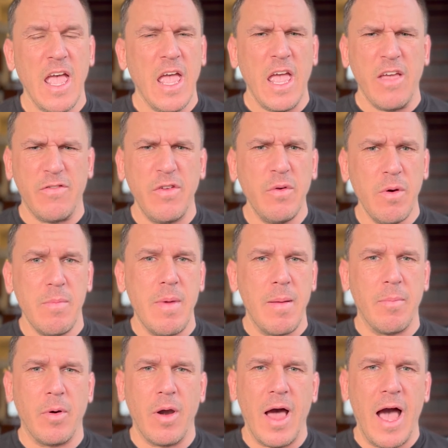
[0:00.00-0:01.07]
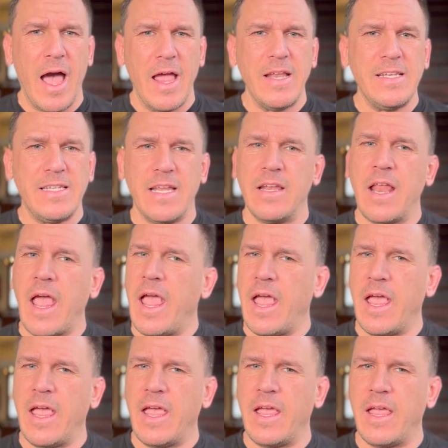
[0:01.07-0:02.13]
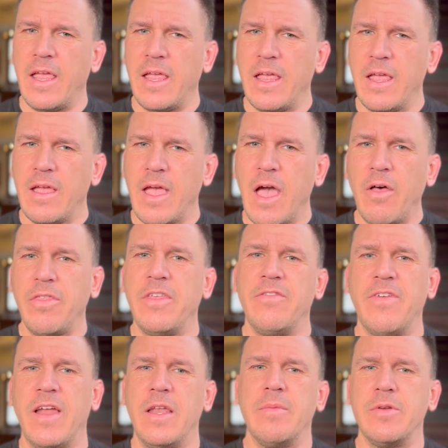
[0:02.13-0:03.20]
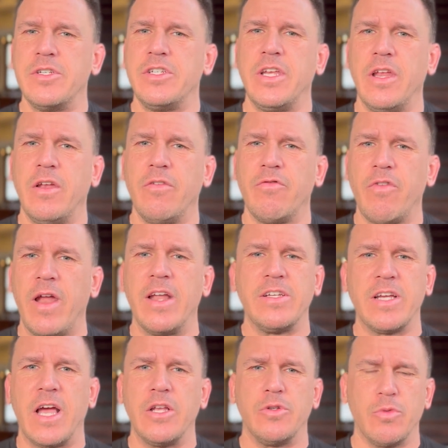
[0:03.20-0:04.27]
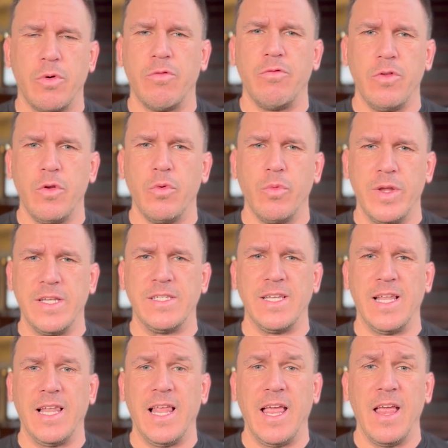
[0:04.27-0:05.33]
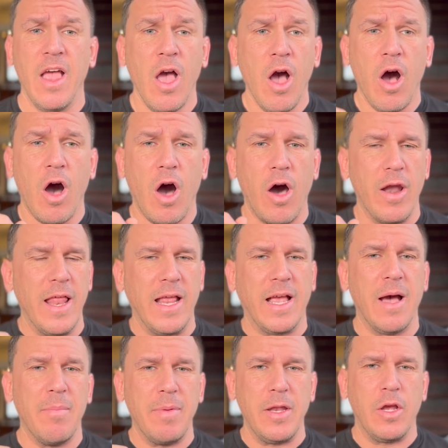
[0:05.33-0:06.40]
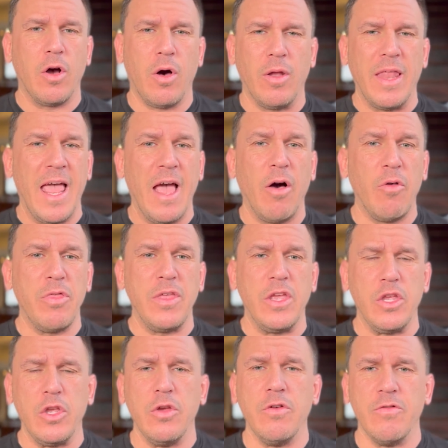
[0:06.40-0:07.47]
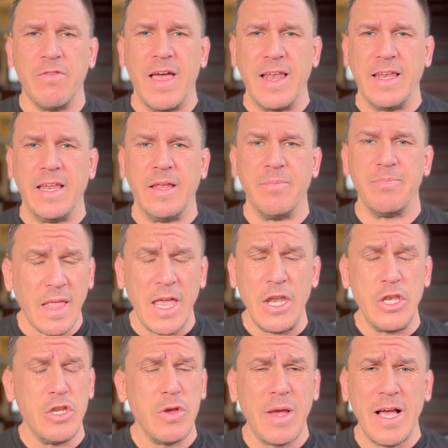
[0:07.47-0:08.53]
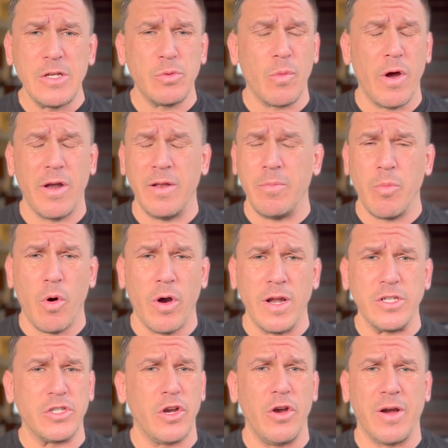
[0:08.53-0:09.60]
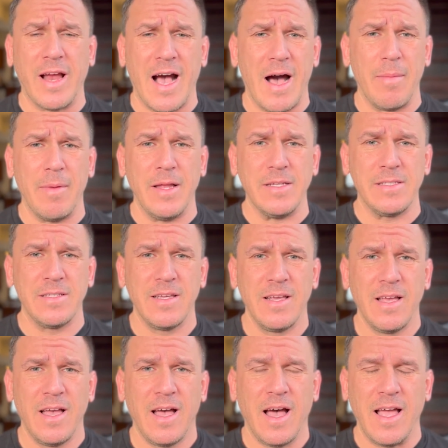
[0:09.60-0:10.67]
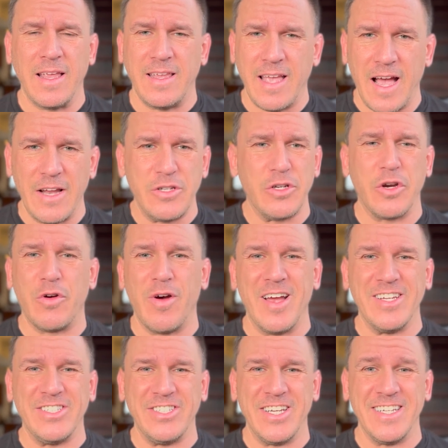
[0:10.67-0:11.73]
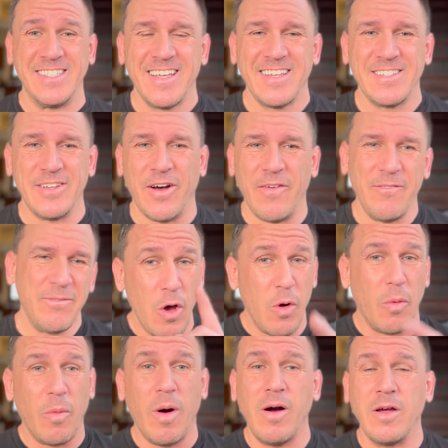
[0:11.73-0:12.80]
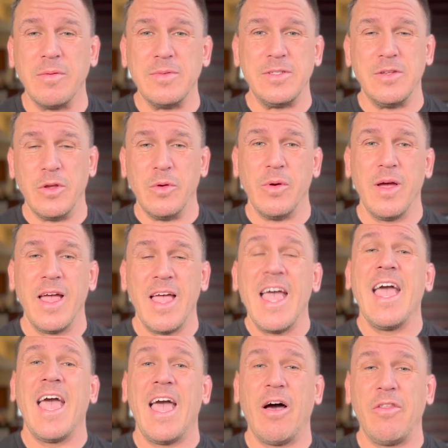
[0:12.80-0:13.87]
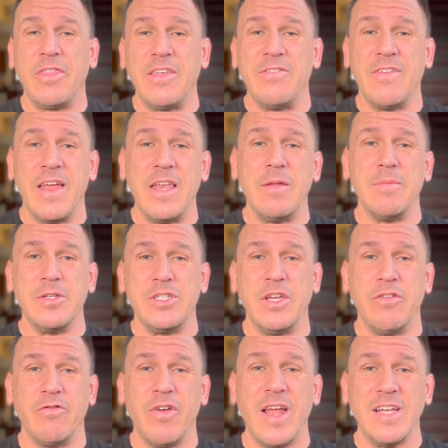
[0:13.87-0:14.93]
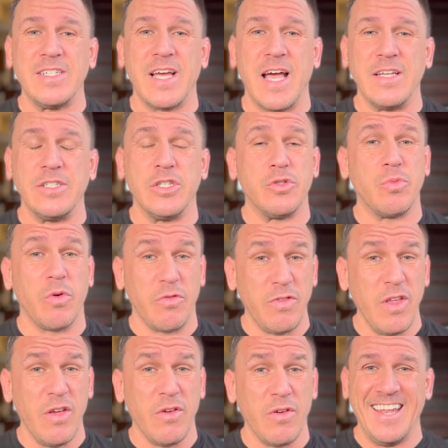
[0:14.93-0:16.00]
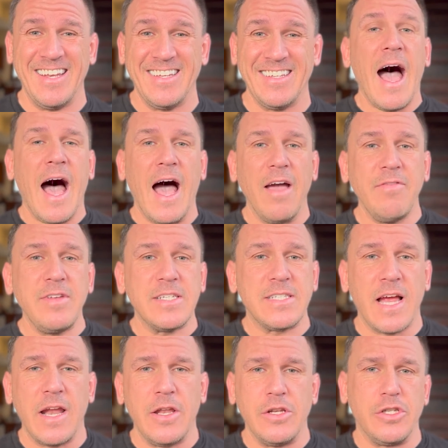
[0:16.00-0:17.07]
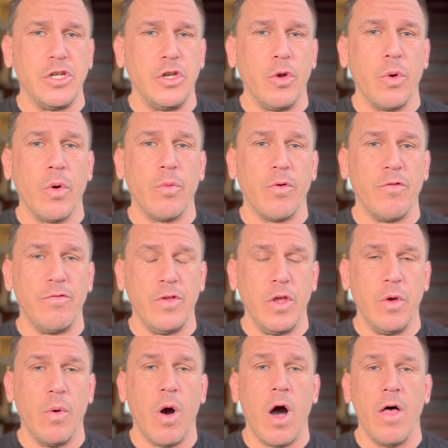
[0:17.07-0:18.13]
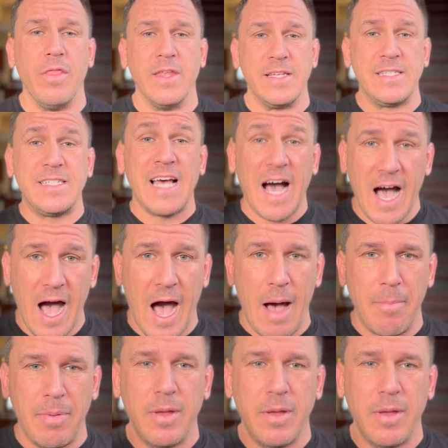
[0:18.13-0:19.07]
If you remember, I did a healthy vending machine franchise review recently on a company called Healthy You Vending. And you guys wanted more. I saw your comments. I got your questions. So, welcome to Healthy Vending Machine Franchises Reviewed. I've decided to do a review on the top